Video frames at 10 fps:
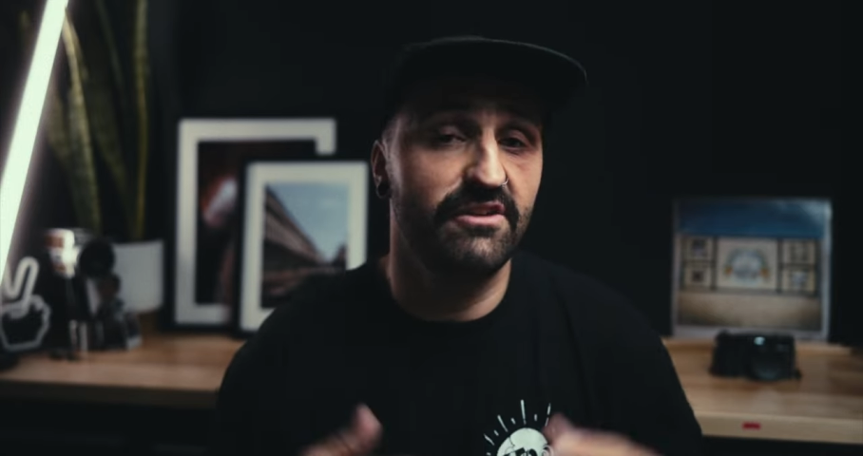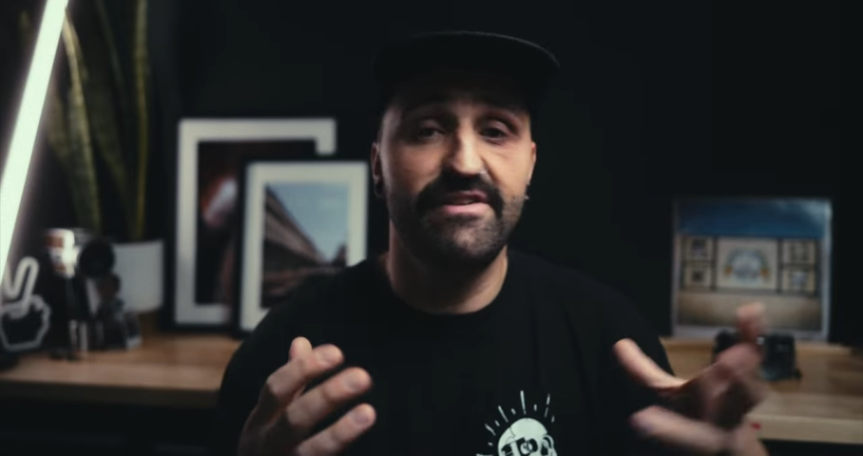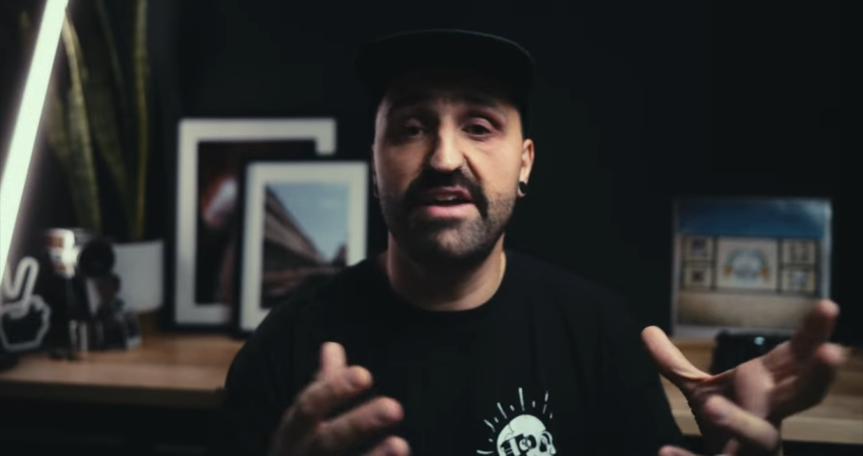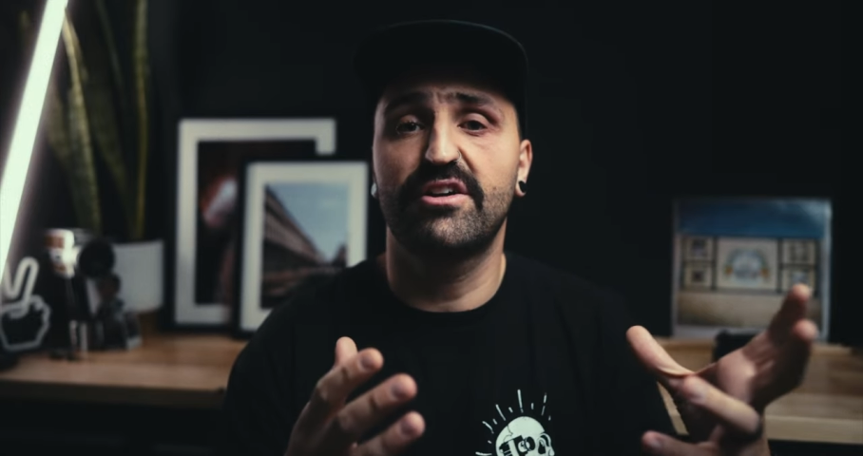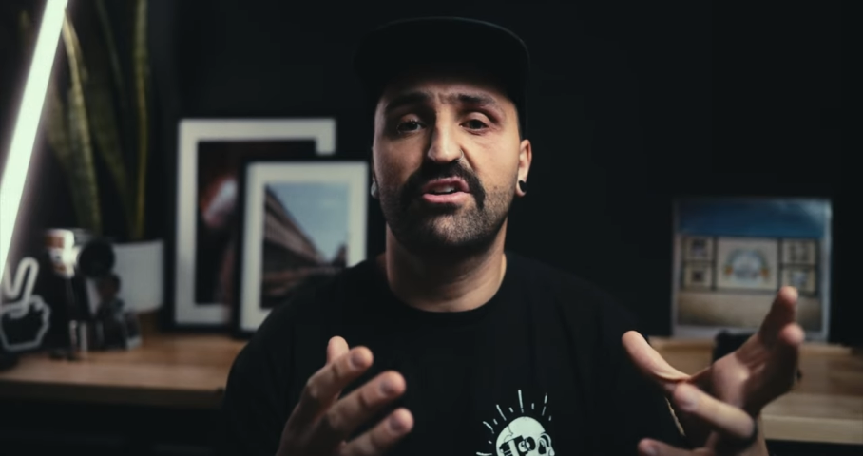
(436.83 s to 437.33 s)
your
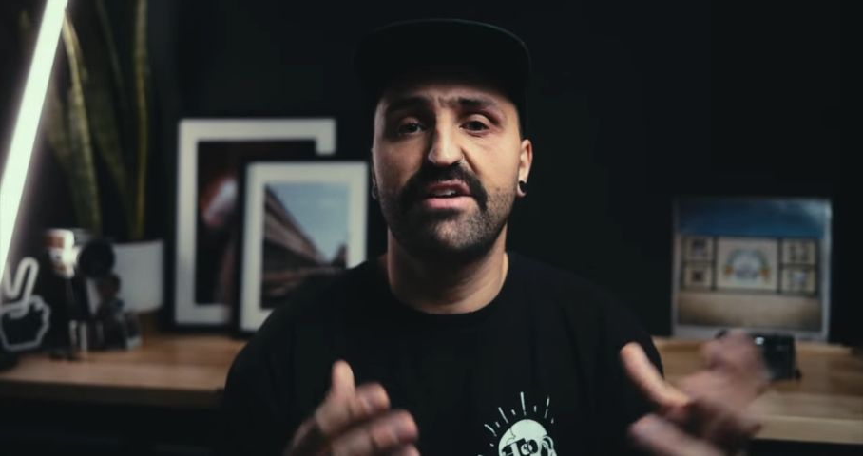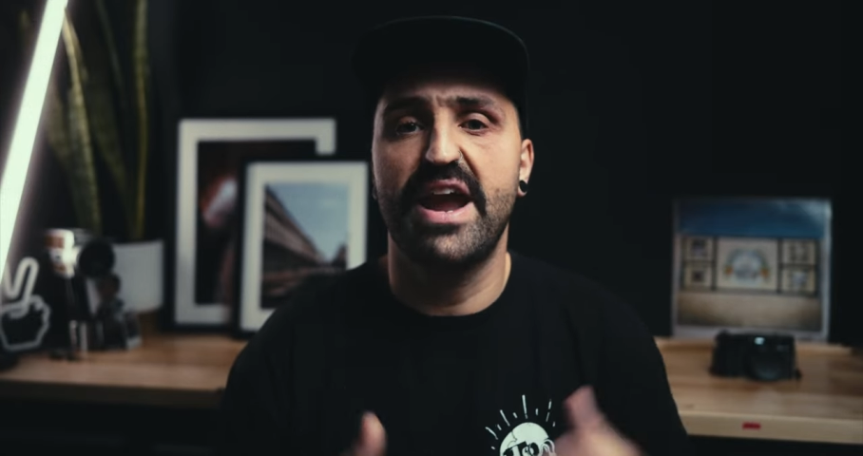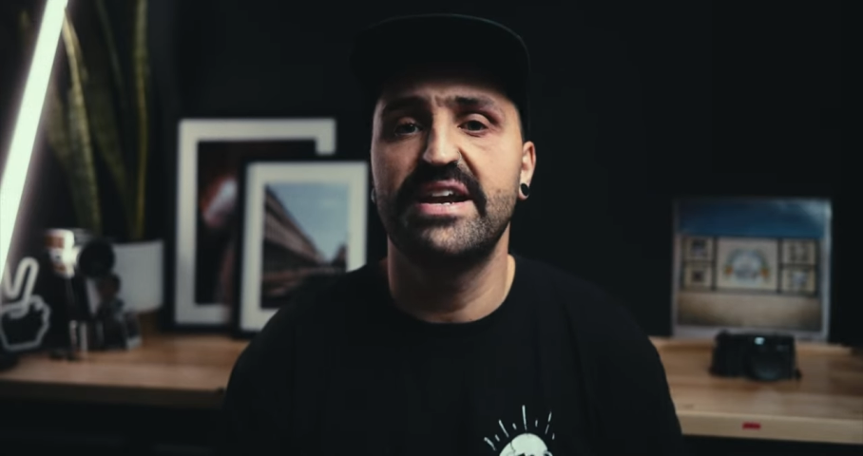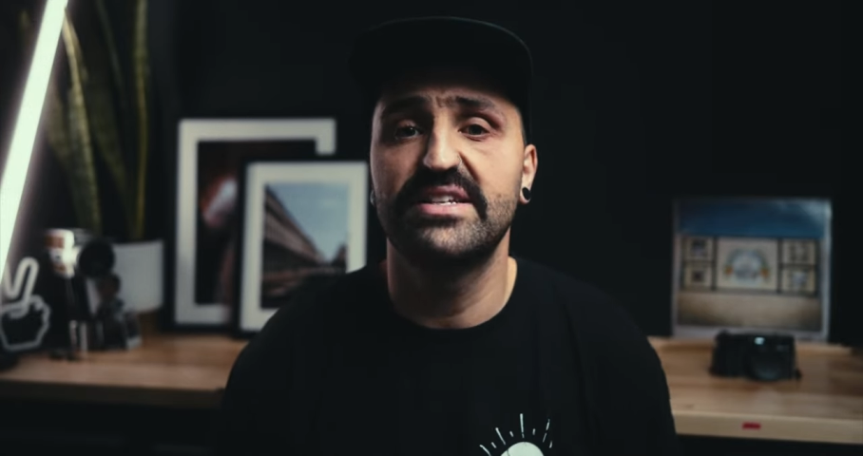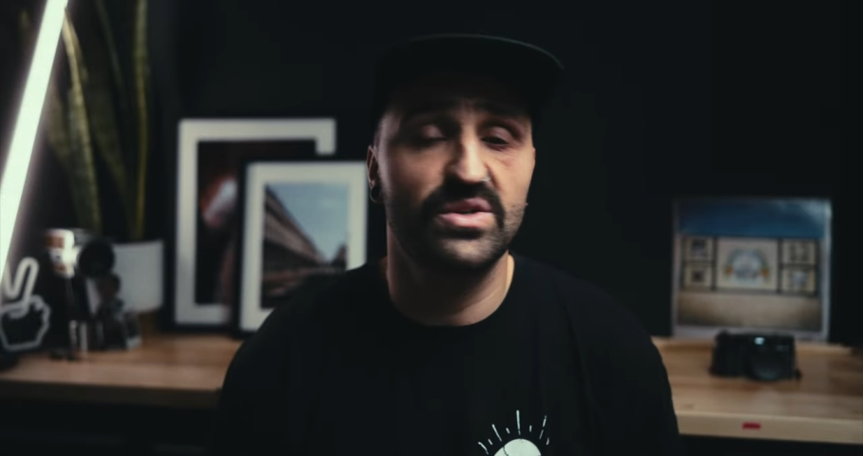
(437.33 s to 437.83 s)
favorite
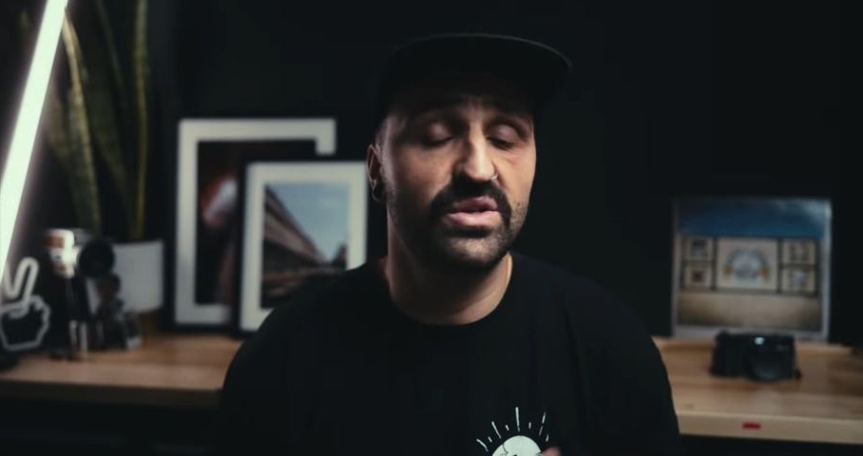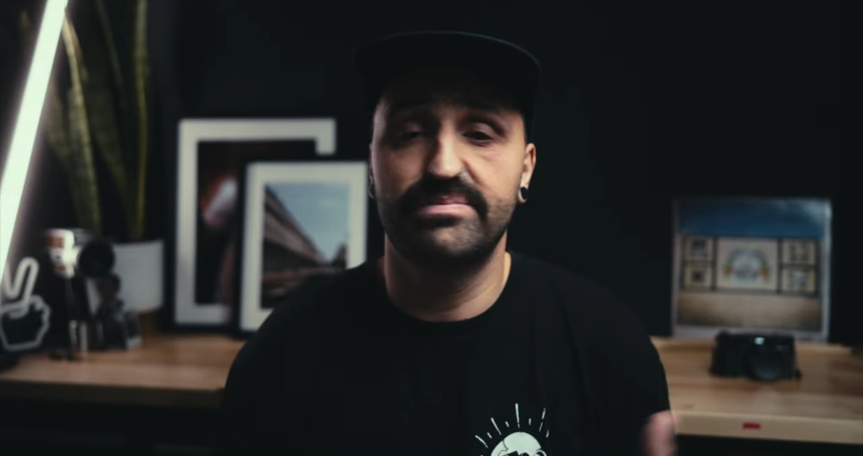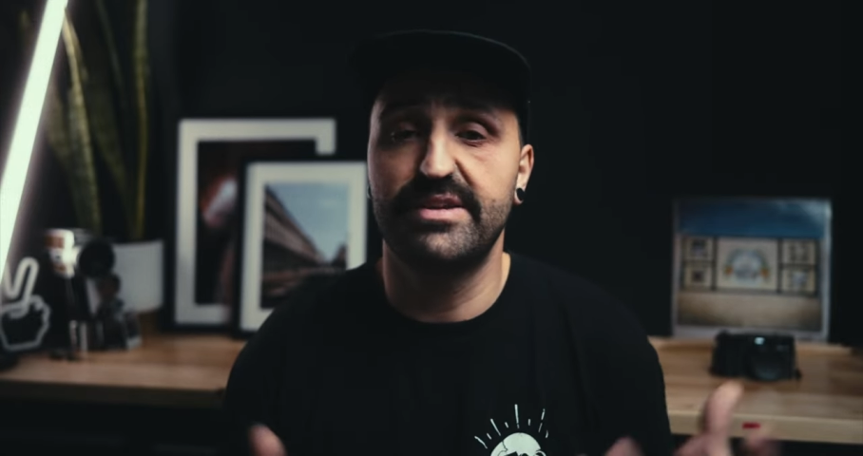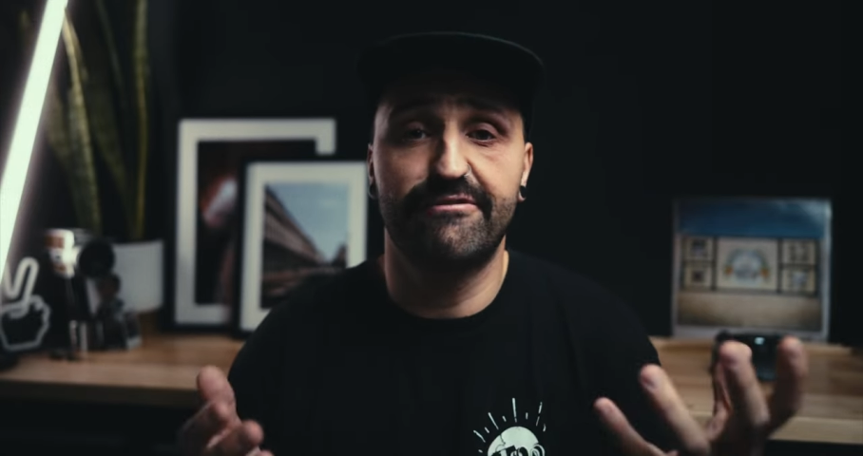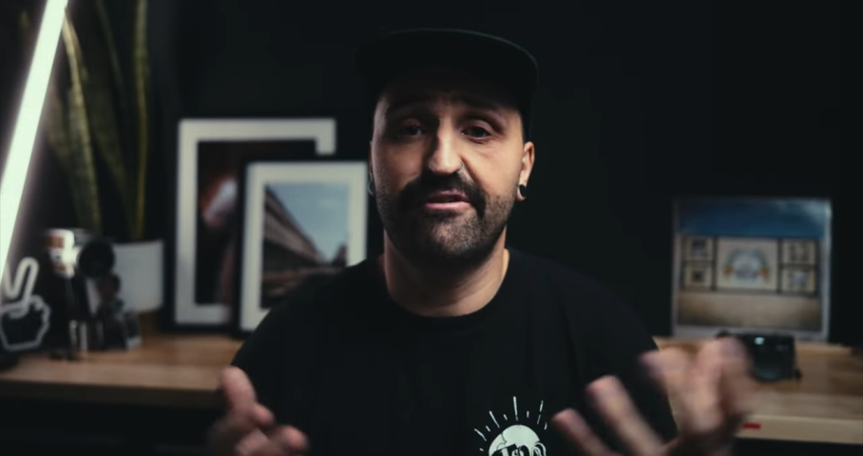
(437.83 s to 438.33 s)
creators, or
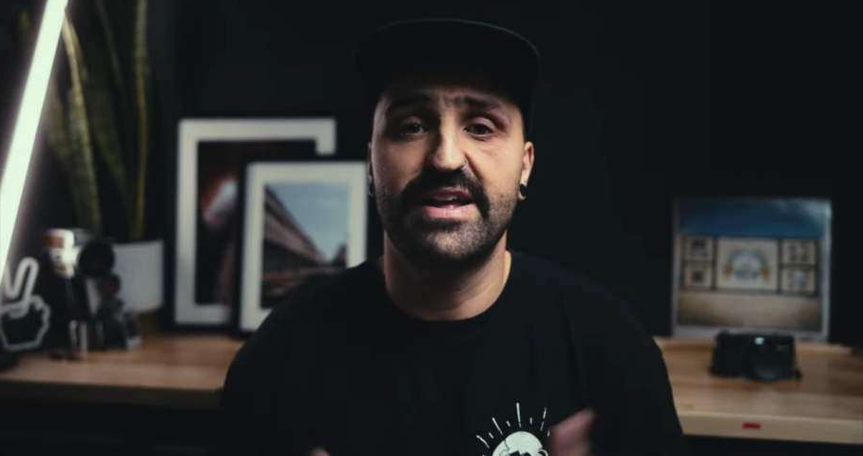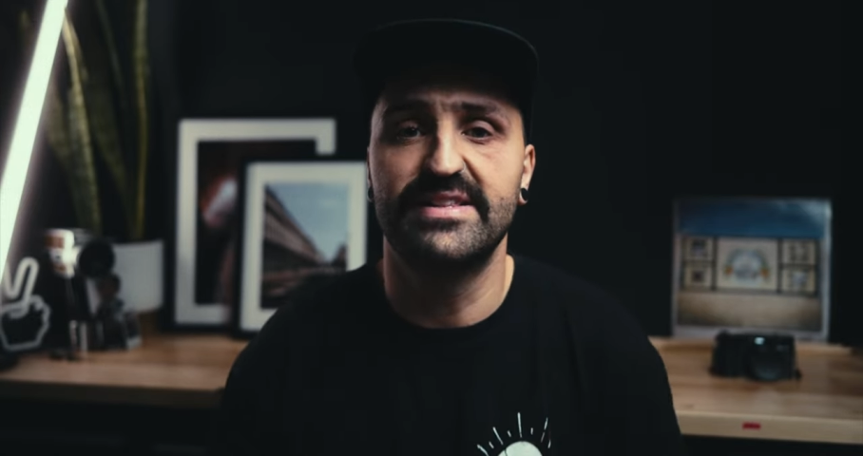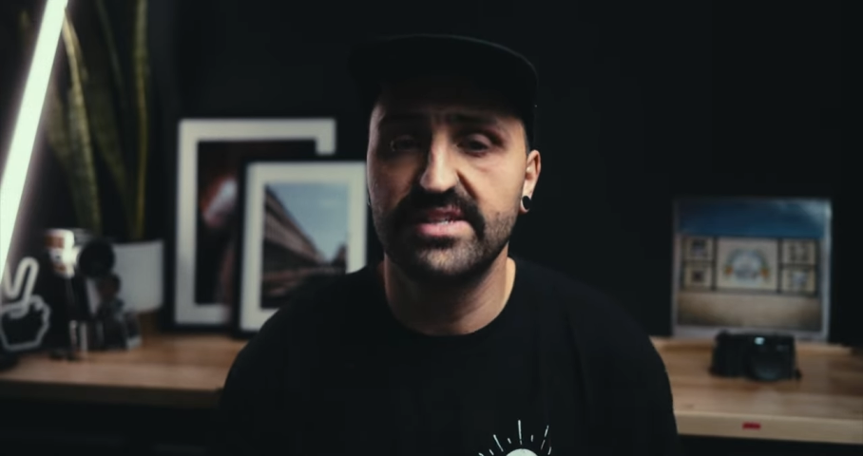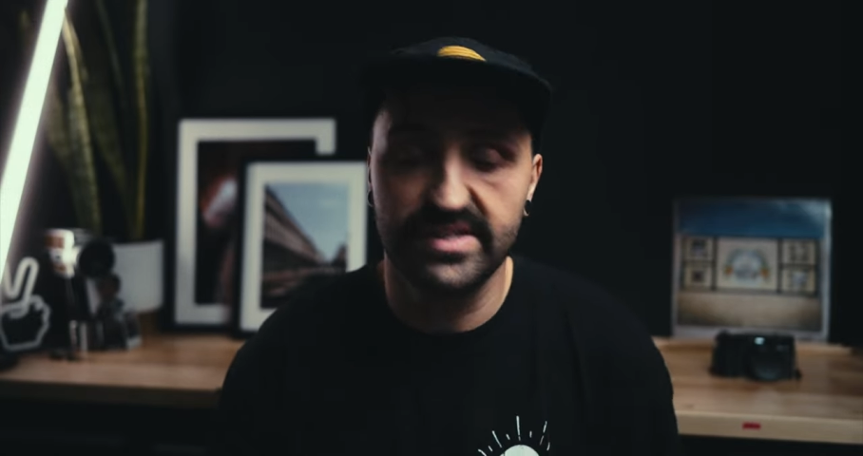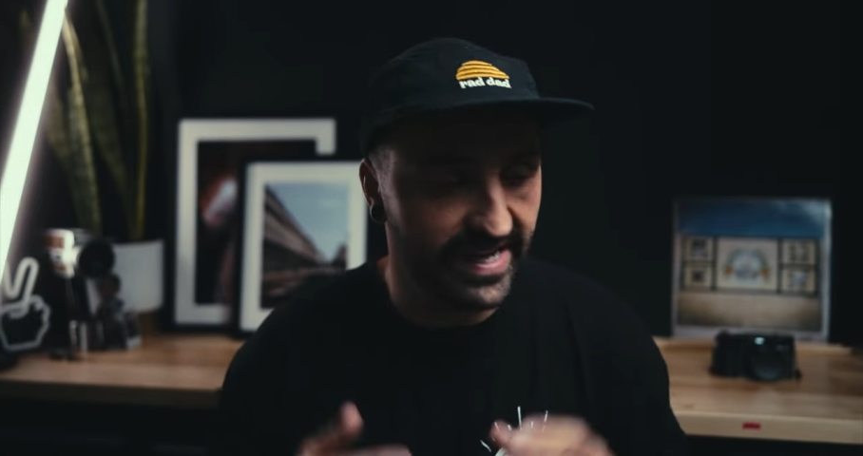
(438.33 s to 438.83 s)
your friends.